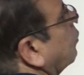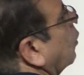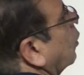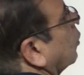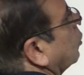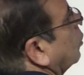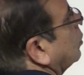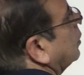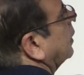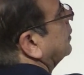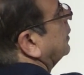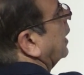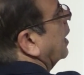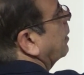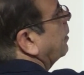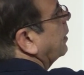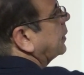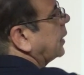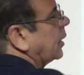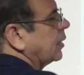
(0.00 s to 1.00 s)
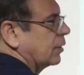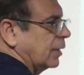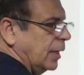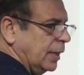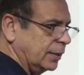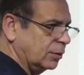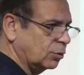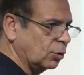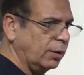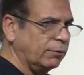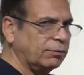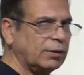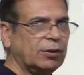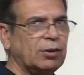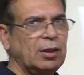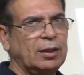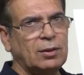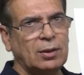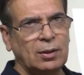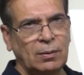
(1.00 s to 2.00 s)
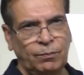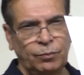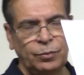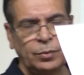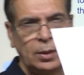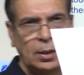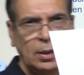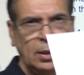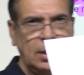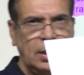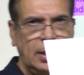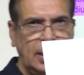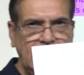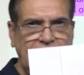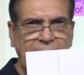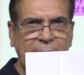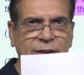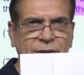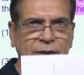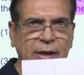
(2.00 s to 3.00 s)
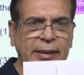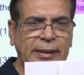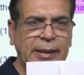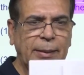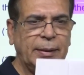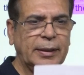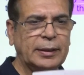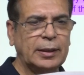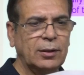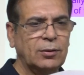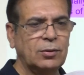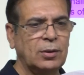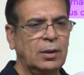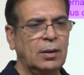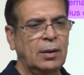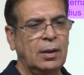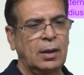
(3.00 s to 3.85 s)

4, so the diameter is 8. So if this is 8 centimeters,